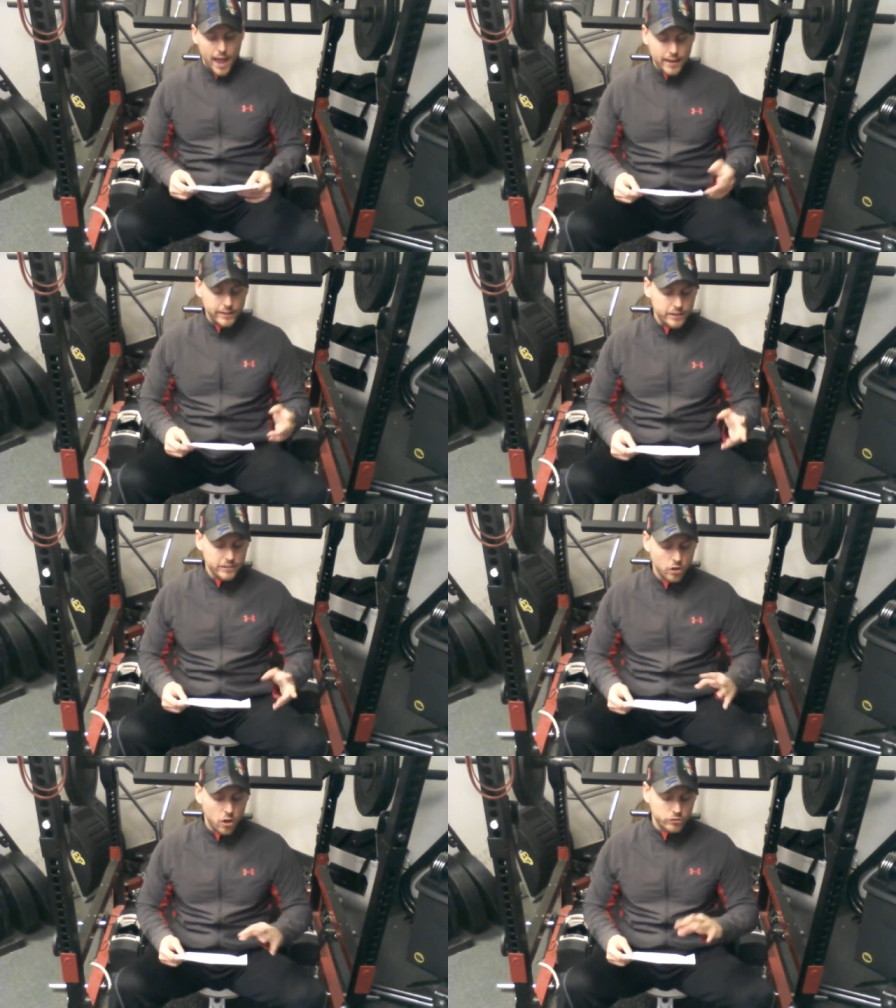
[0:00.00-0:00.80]
And
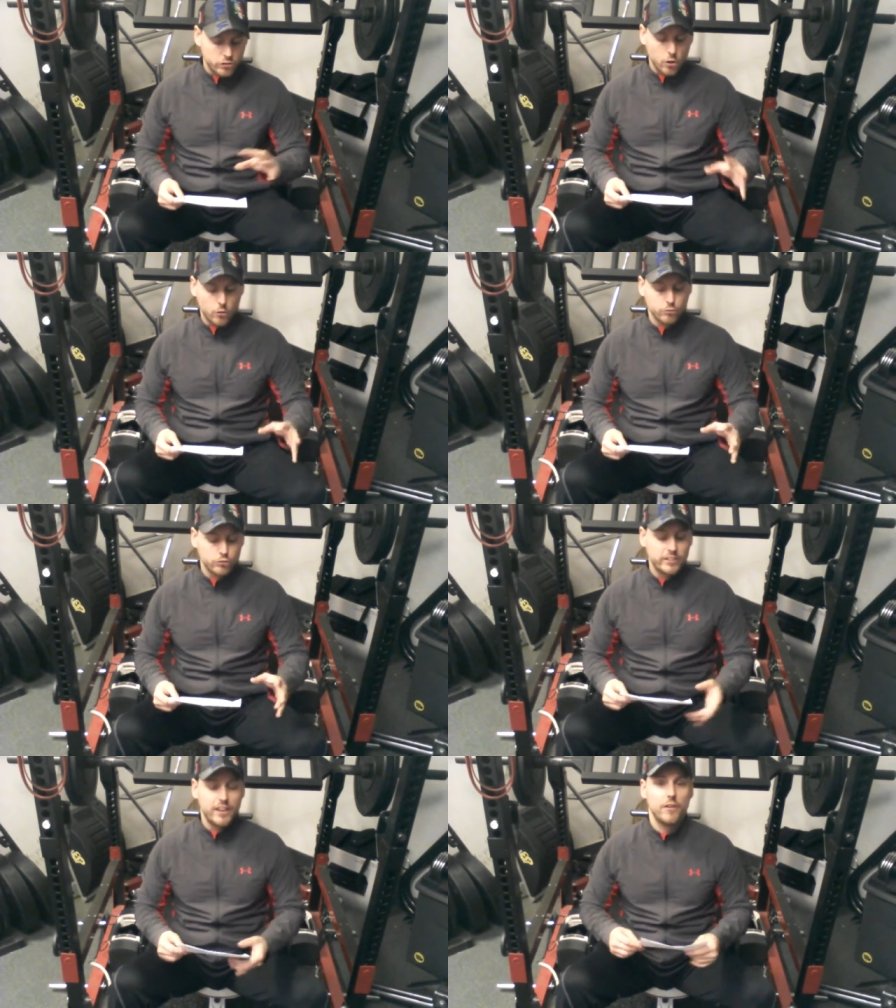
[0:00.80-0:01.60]
he's also
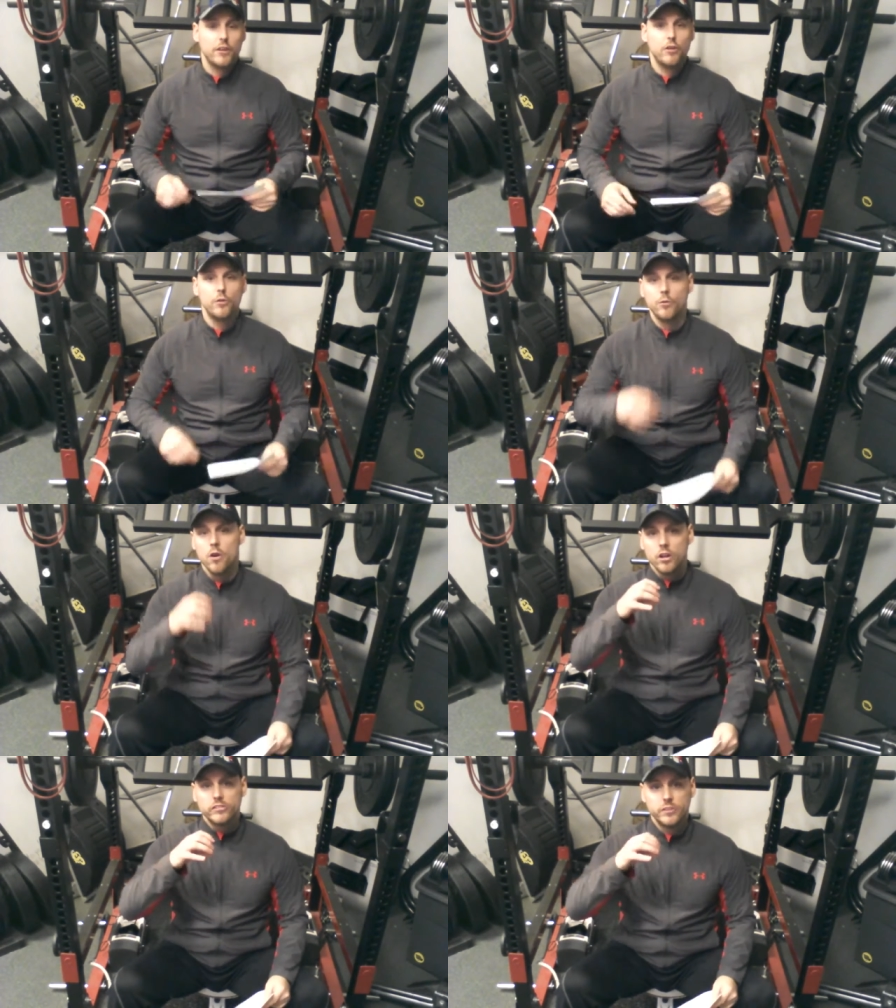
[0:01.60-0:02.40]
giving you
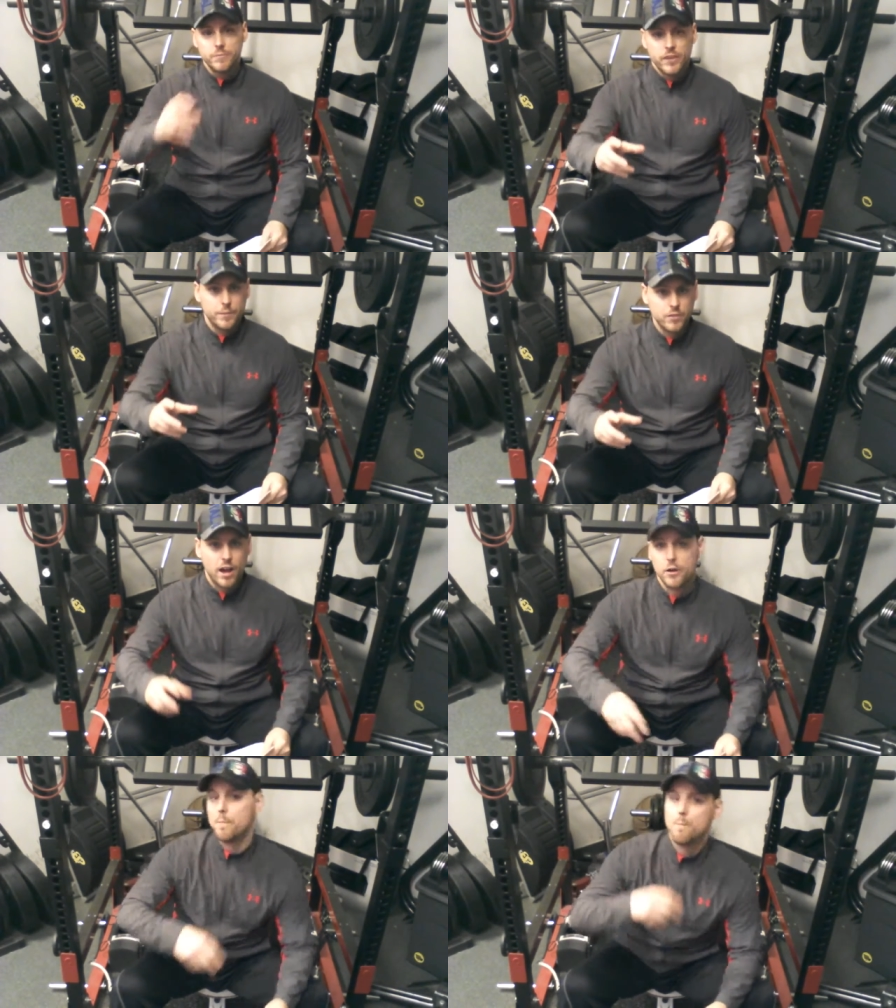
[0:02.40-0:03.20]
some tips
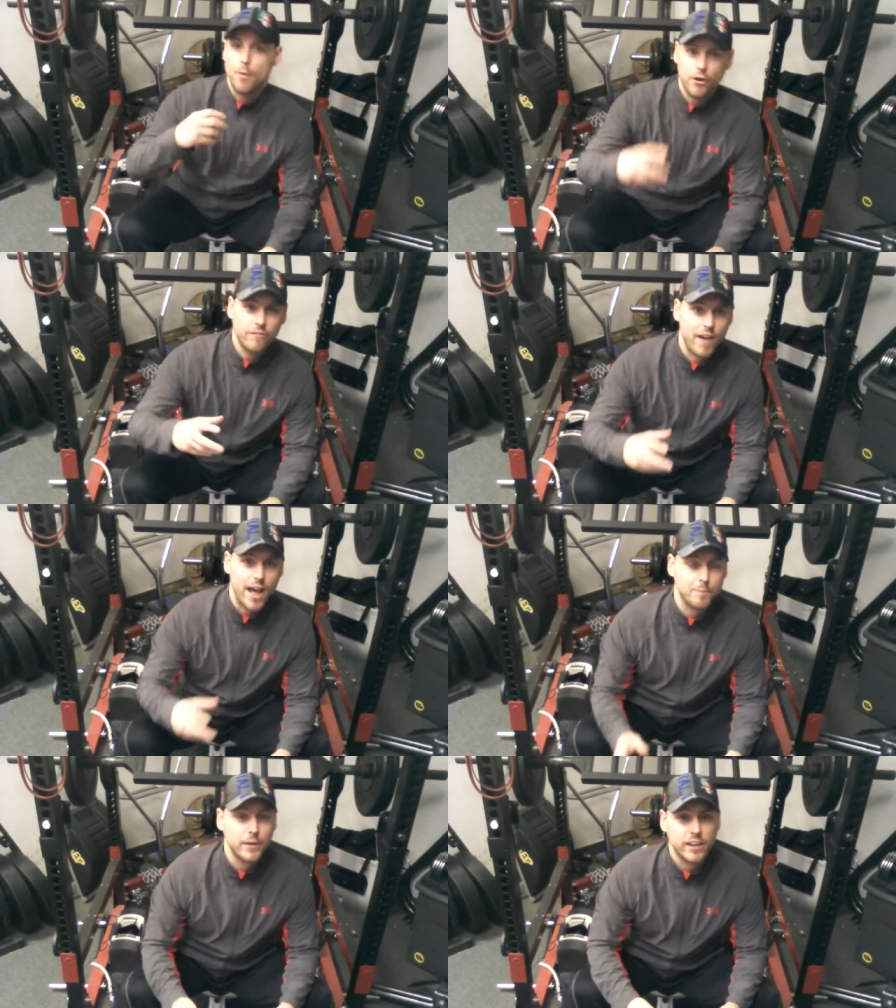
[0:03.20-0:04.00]
how to burn
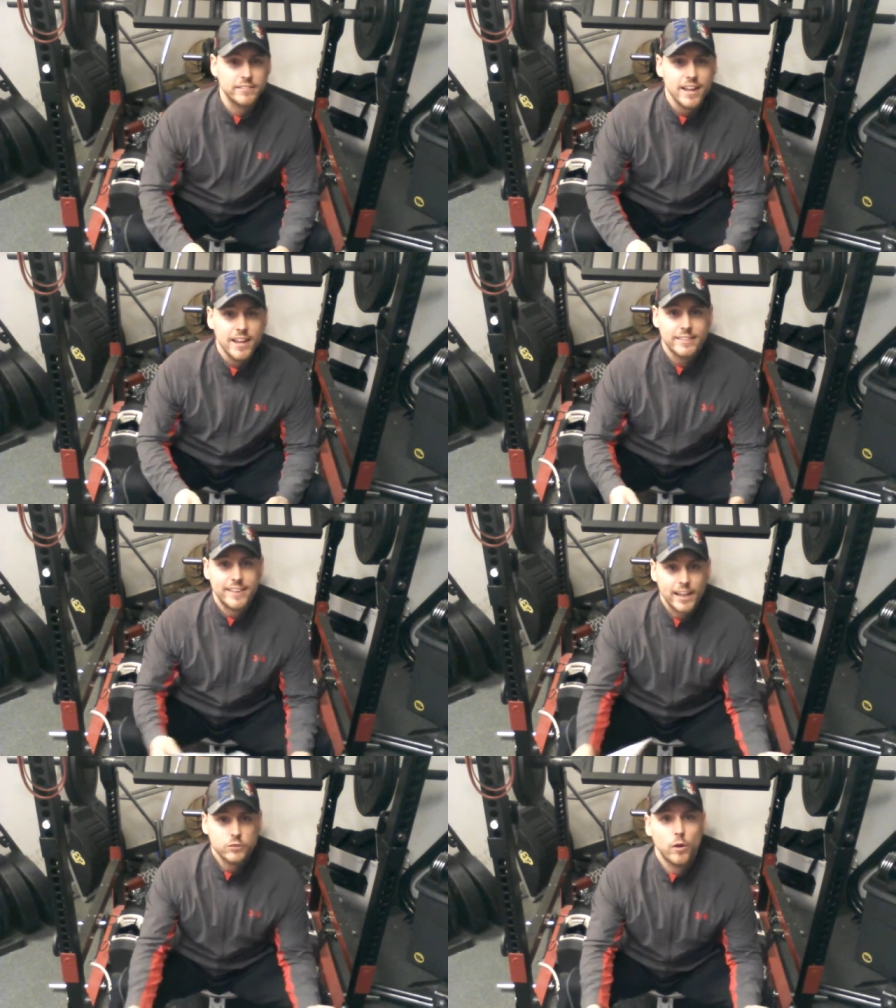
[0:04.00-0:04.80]
fat, because
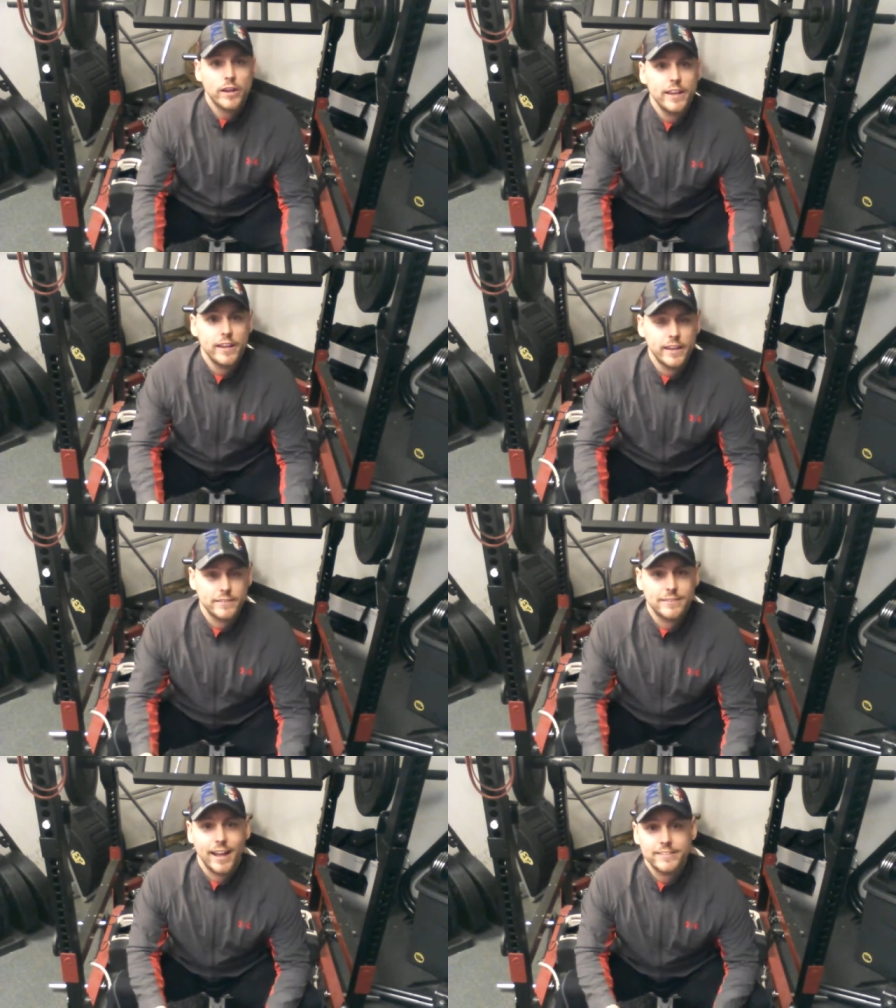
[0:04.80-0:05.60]
that's what he
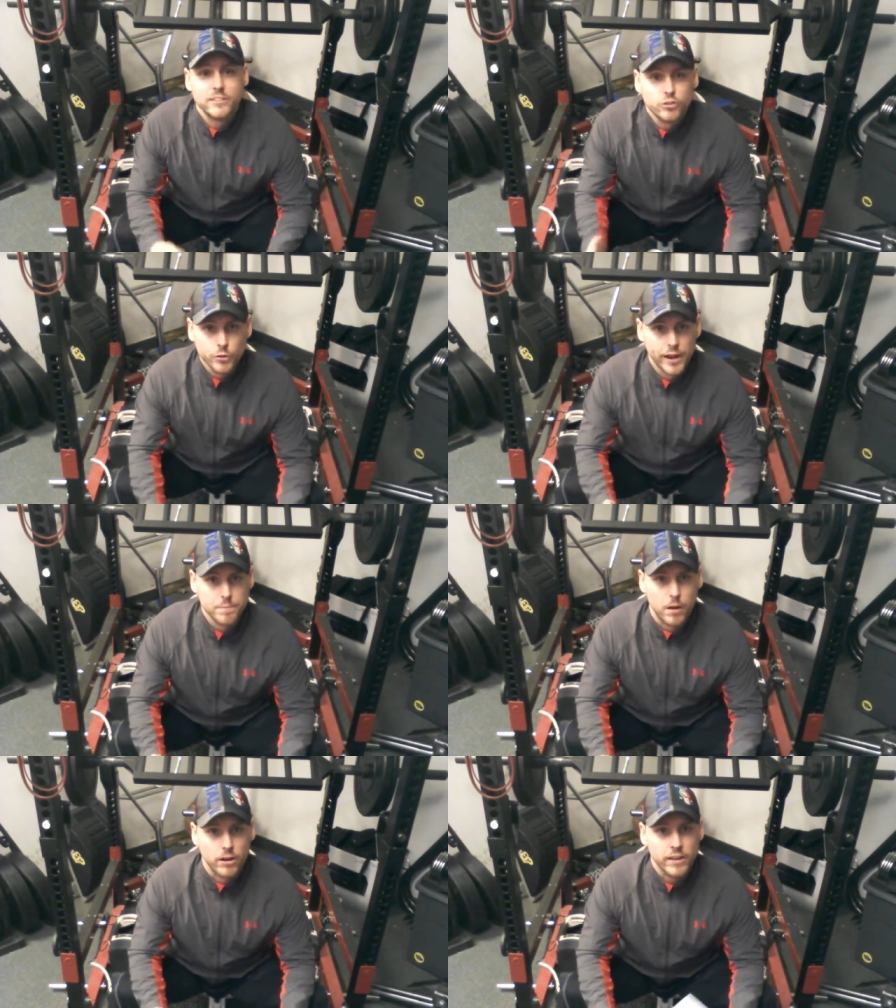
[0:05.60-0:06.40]
is. That's his
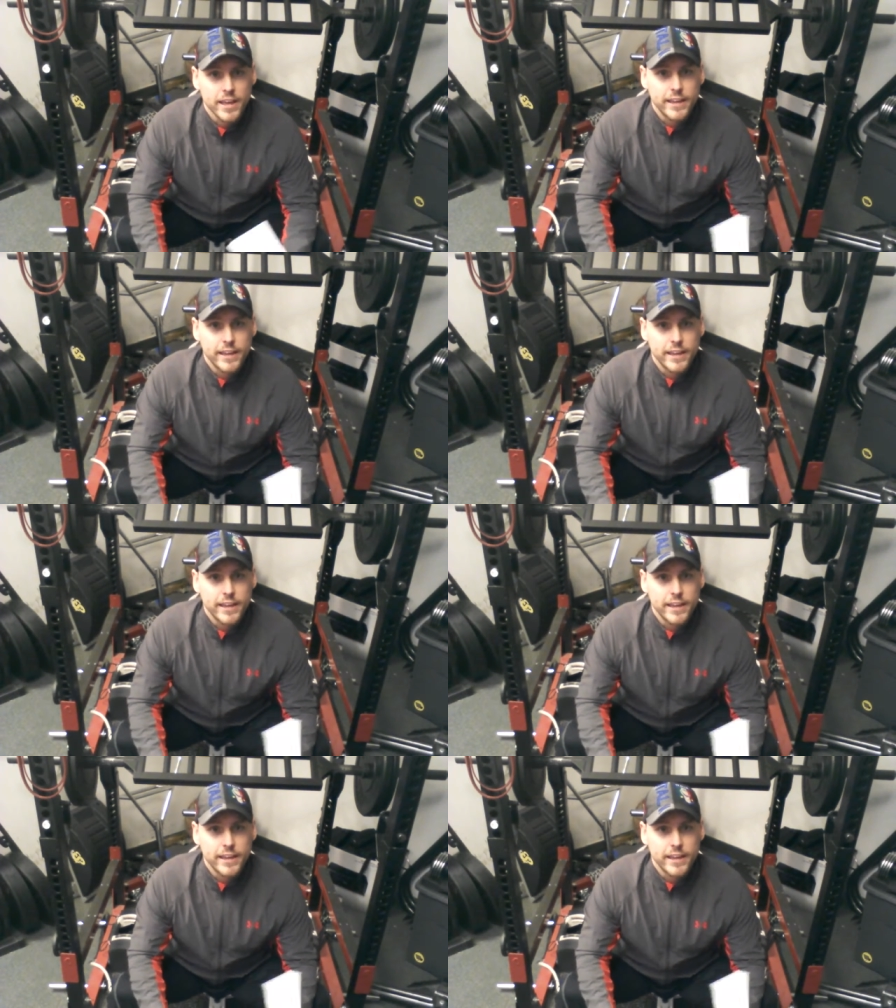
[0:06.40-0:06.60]
trademark.